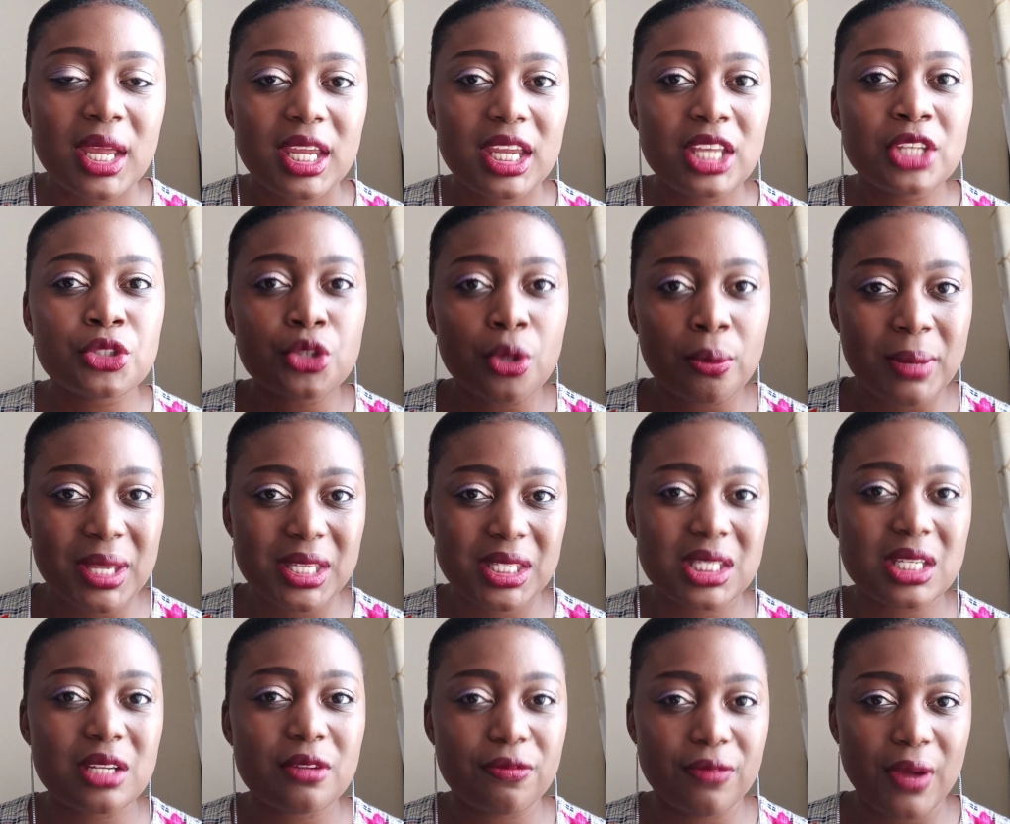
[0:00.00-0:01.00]
in
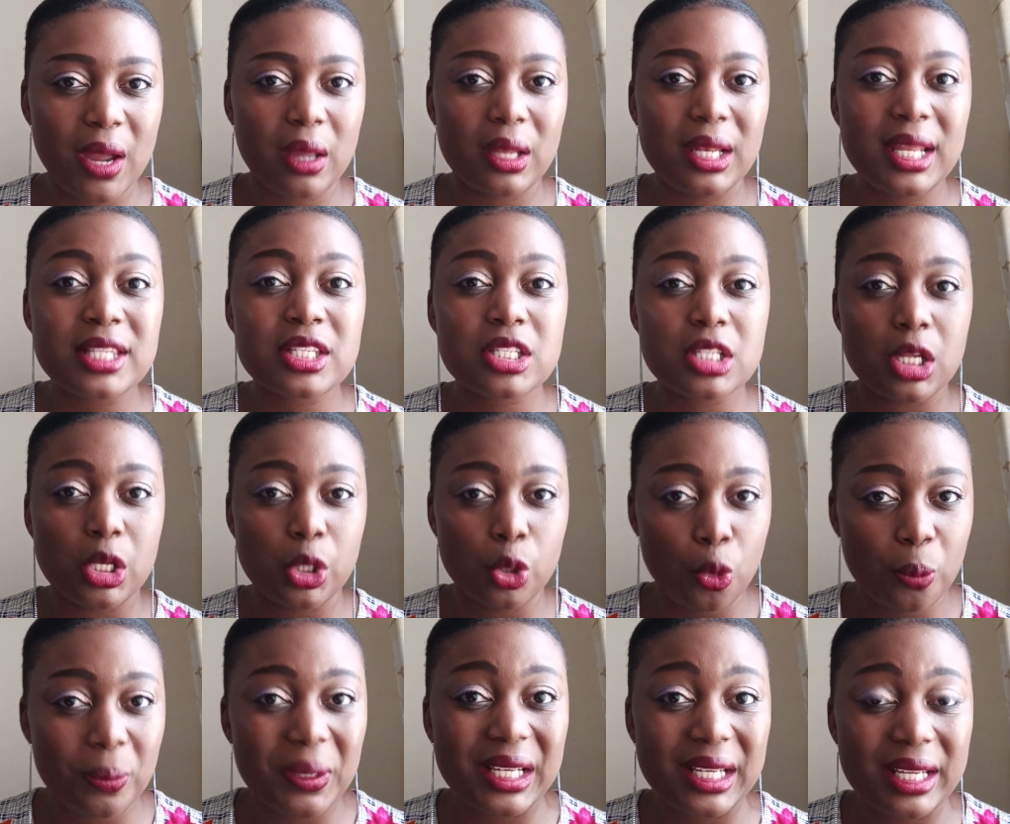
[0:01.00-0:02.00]
domestic violence
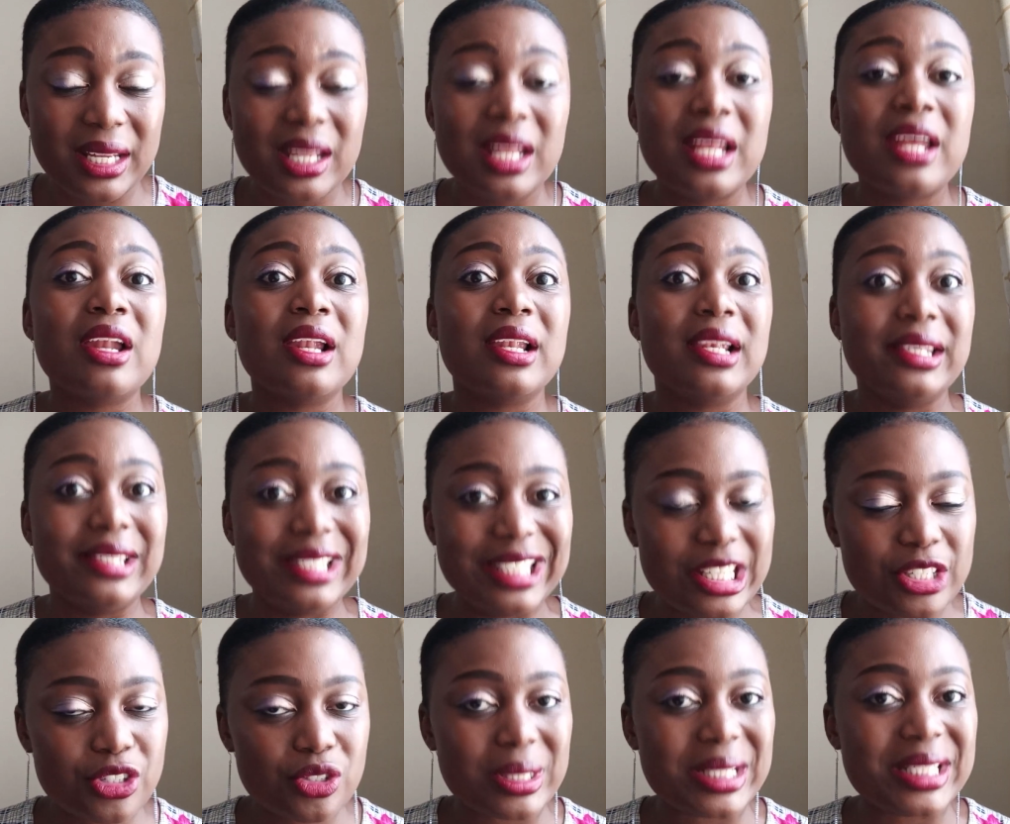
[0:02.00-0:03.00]
globally
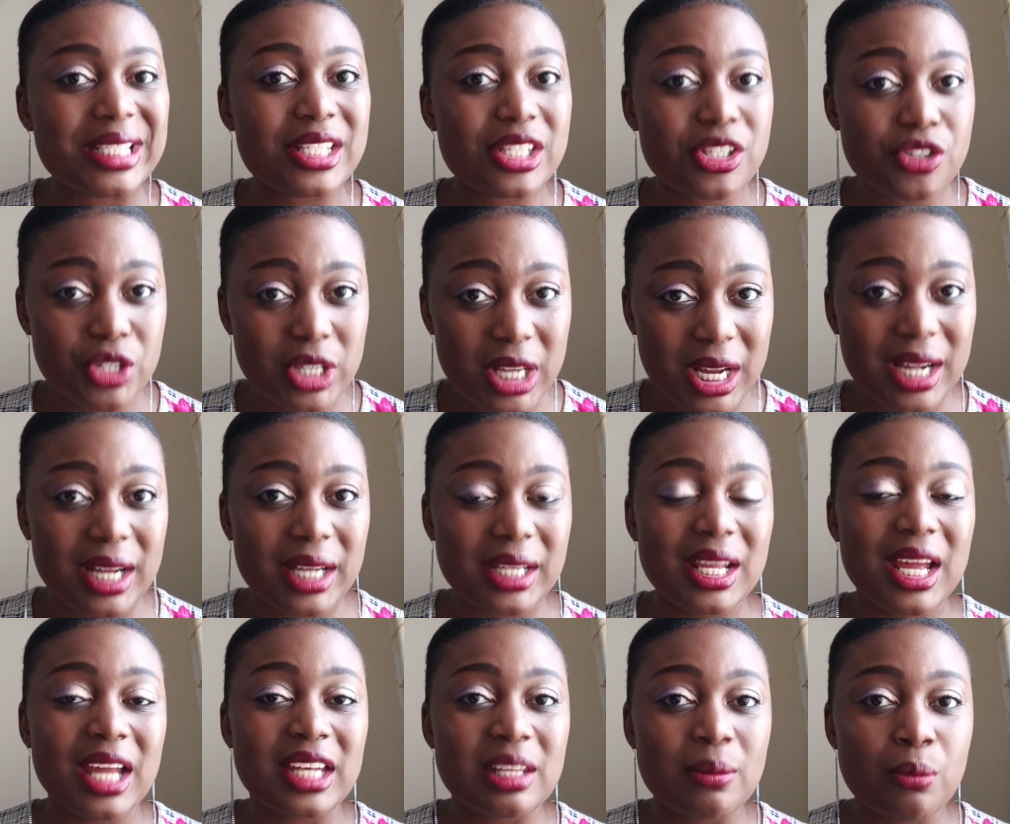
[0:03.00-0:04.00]
literally triggered
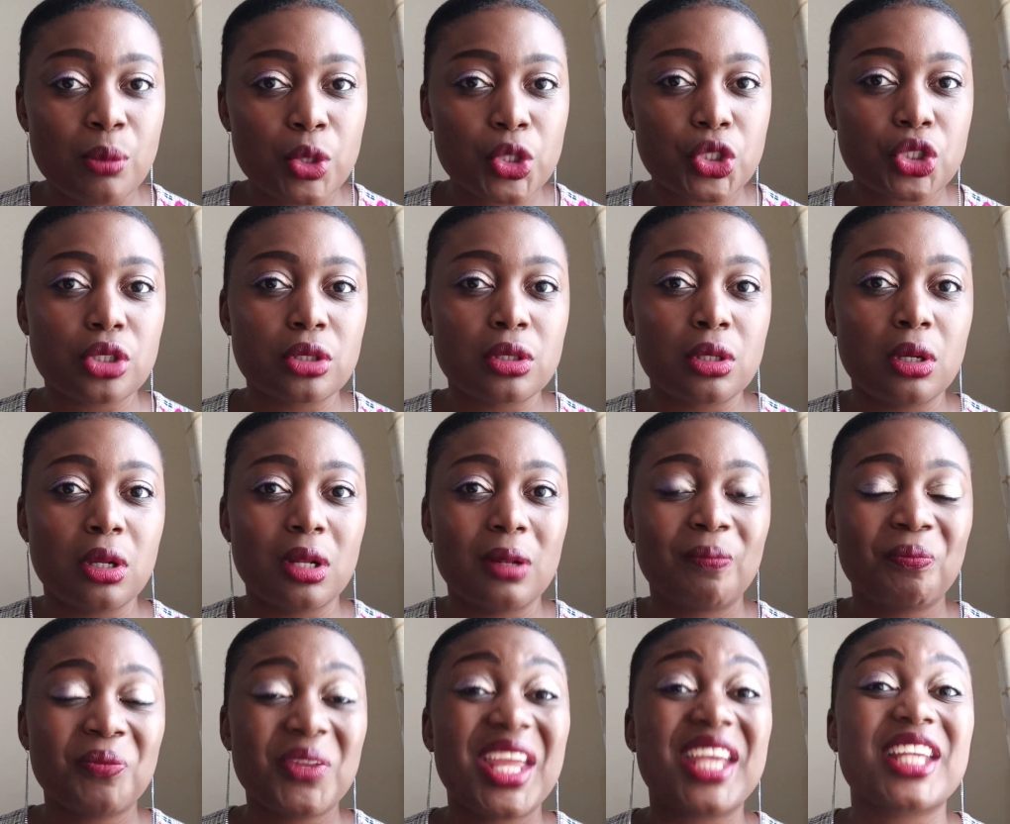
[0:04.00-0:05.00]
an emotional
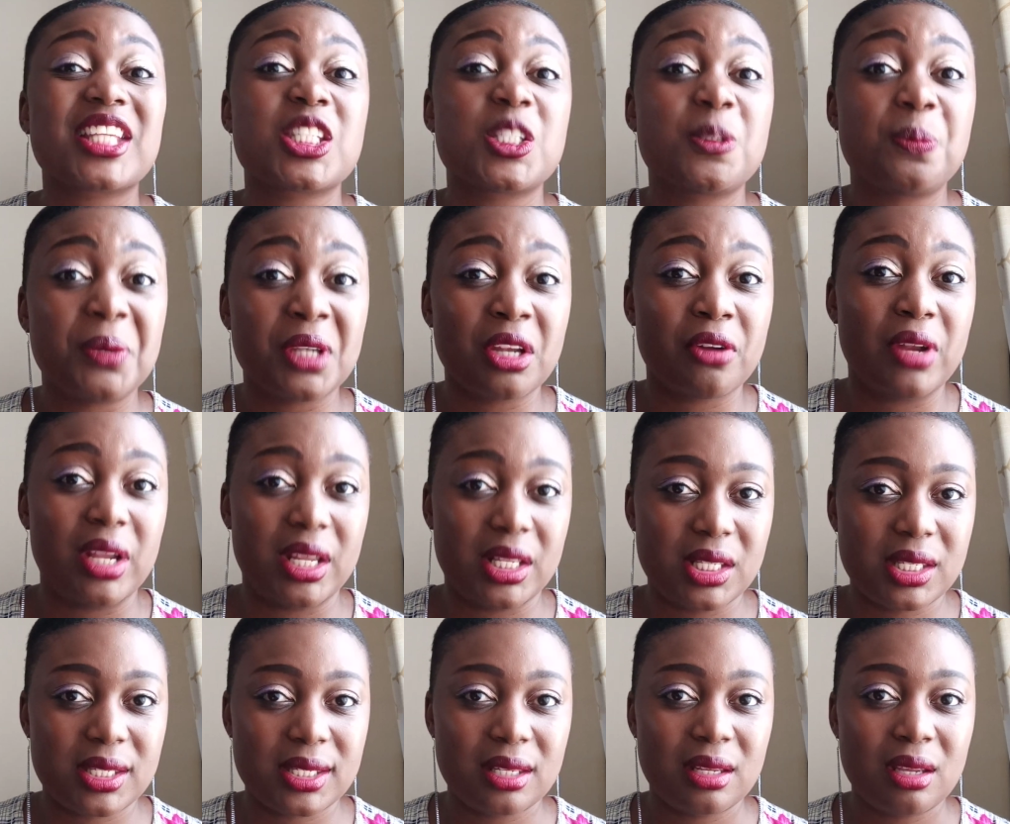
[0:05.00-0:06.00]

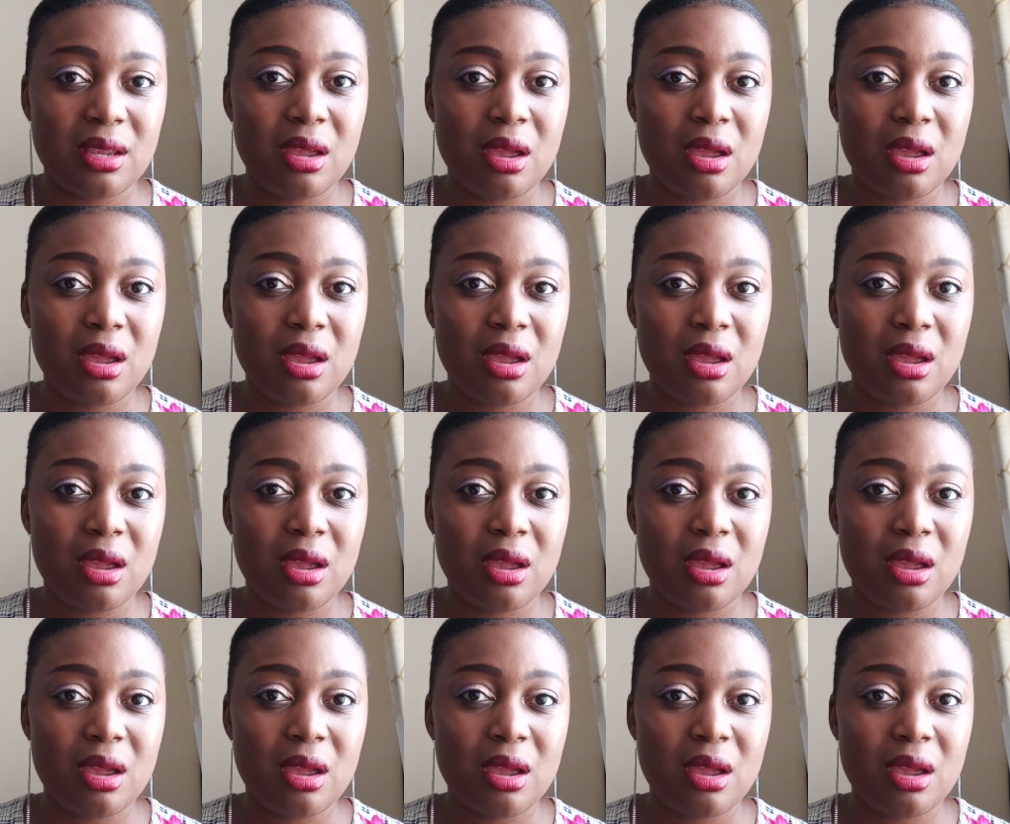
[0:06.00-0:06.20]
experience